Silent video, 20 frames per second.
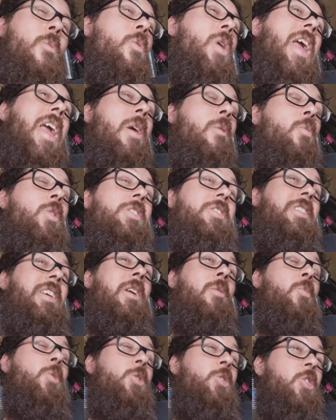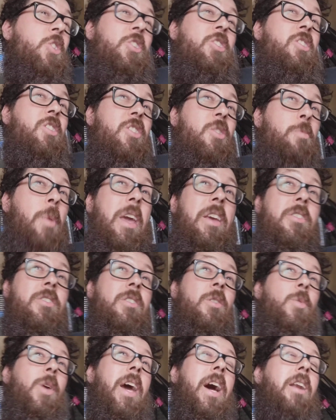it was just the space
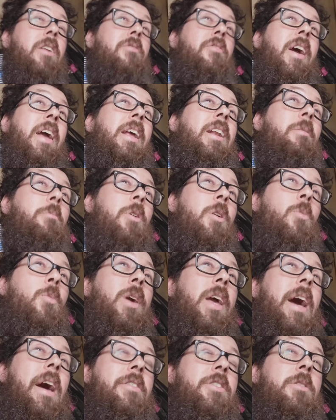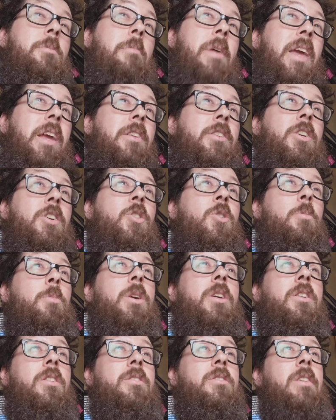that we had available, and we had to make do
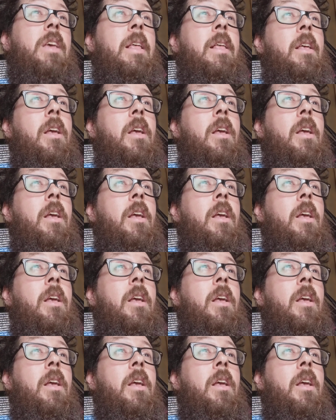because